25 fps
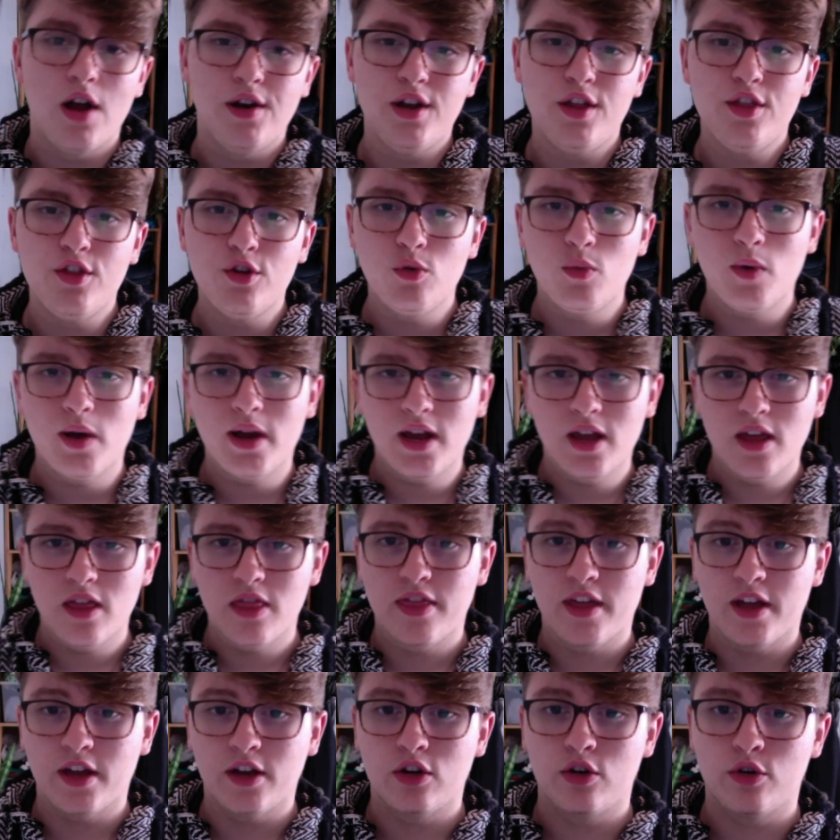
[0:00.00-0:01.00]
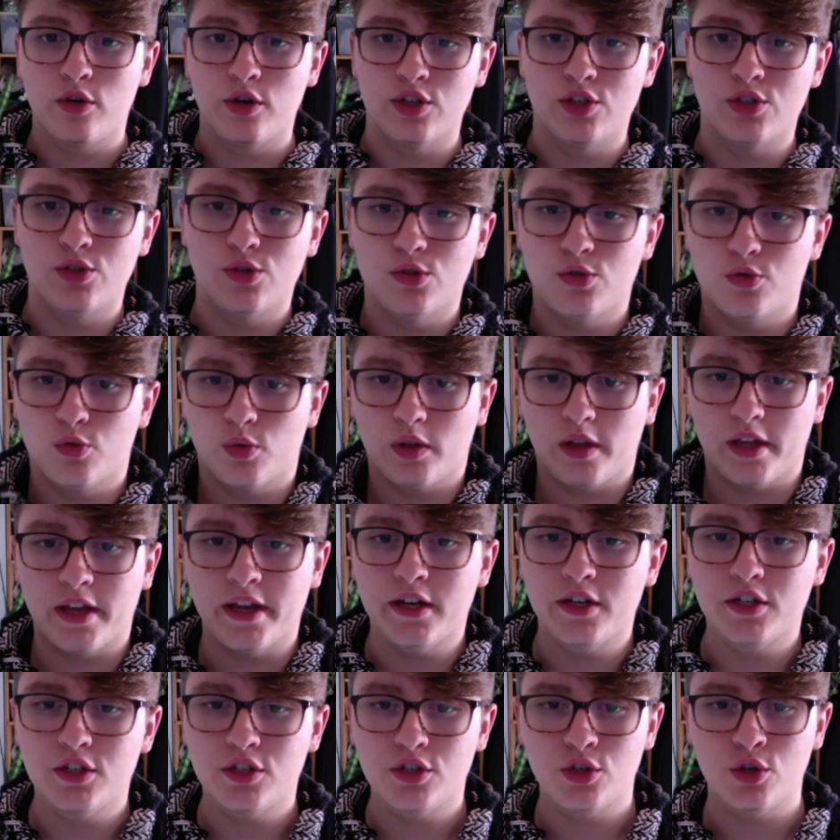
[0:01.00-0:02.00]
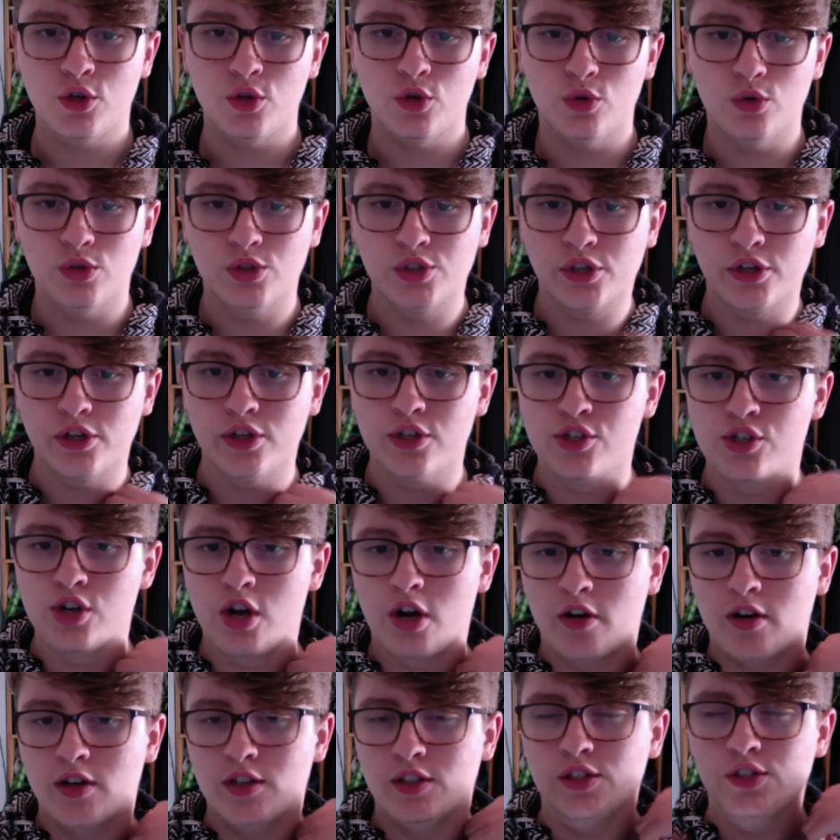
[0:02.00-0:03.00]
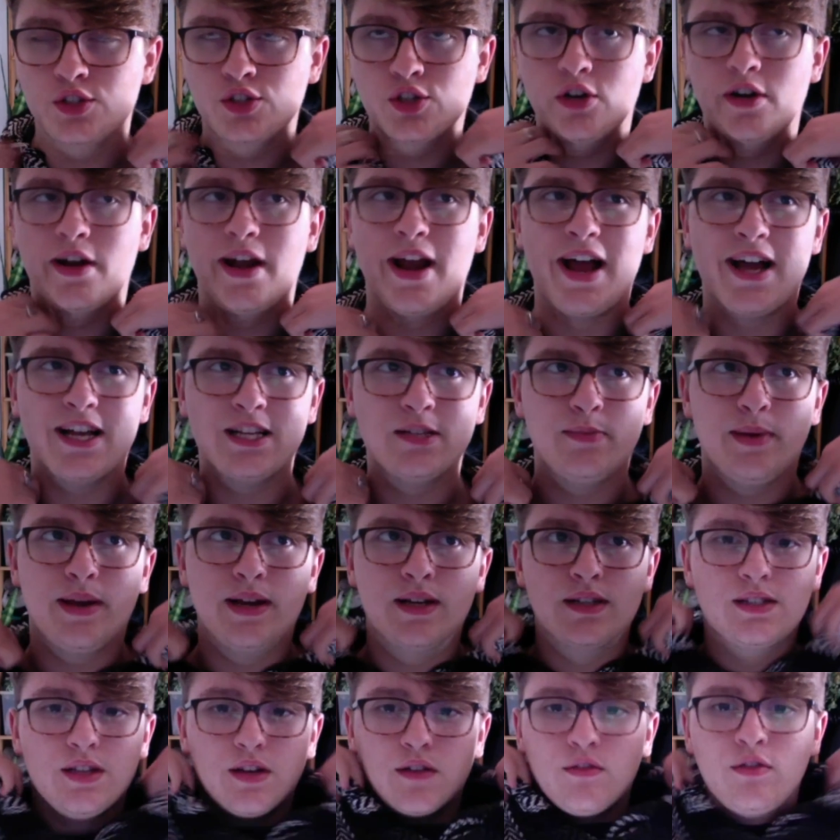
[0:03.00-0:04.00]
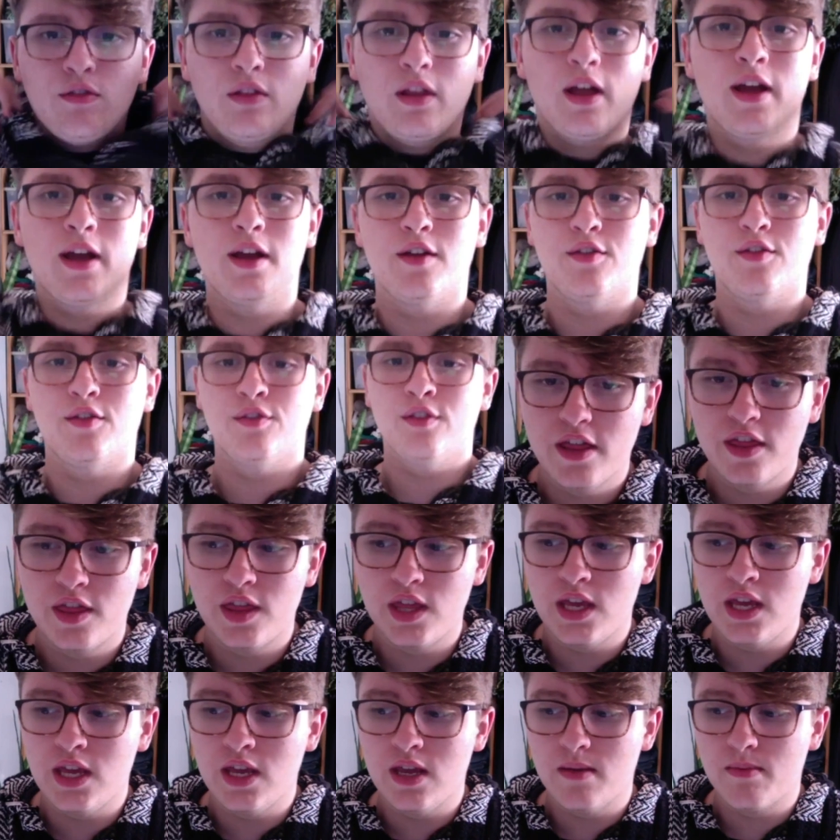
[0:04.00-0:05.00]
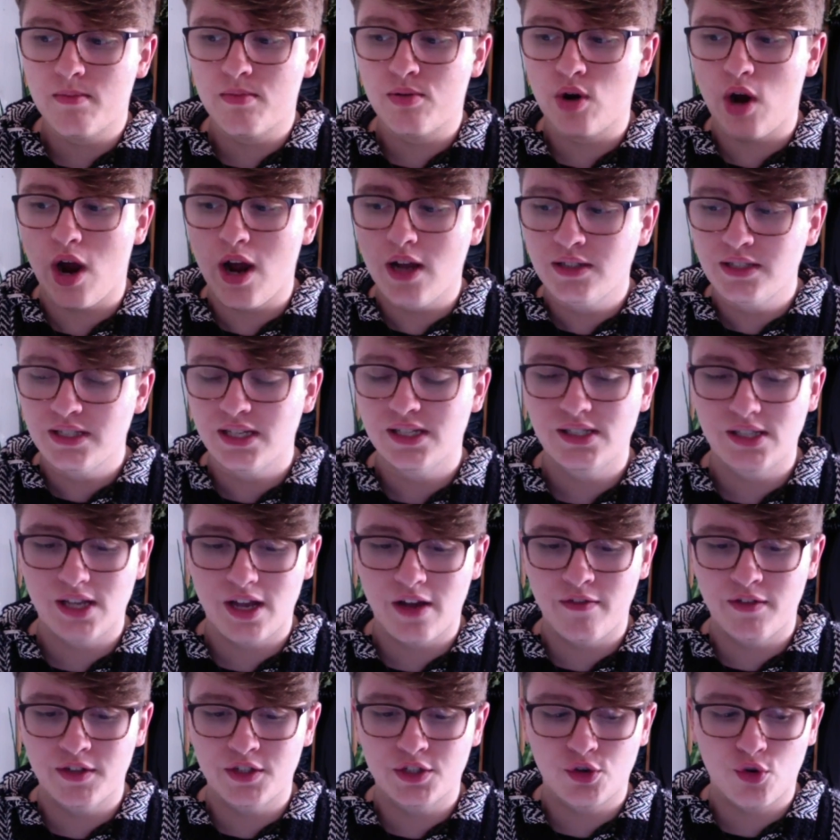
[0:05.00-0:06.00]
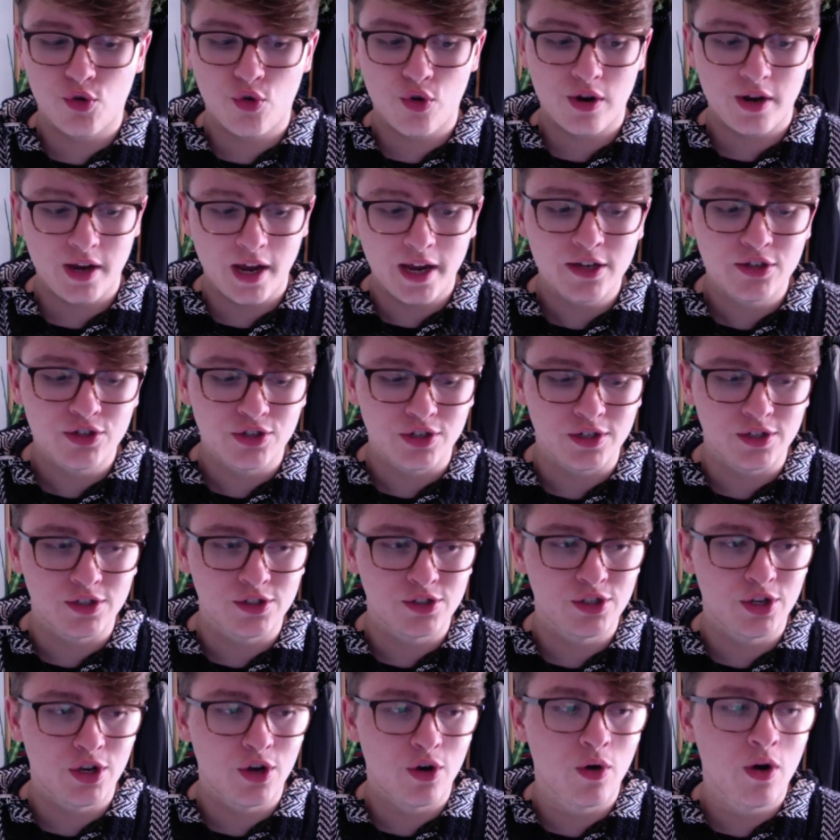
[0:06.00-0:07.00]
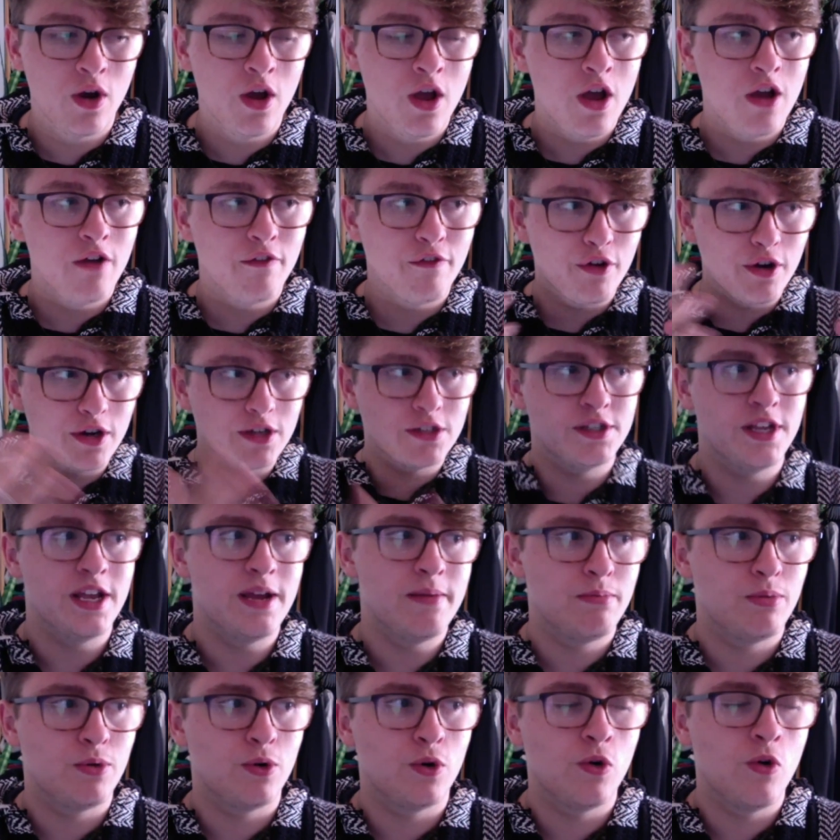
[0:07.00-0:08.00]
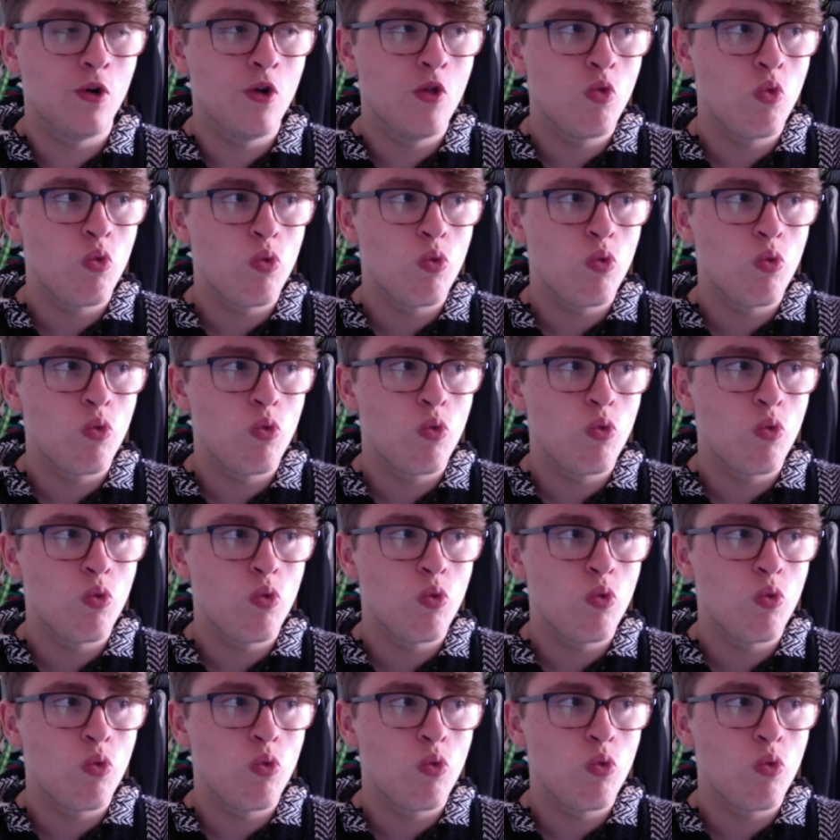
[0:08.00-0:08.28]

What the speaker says: Another way that crystals relate to certain chakras and certain aspects of life, the process of its creation. So, for example,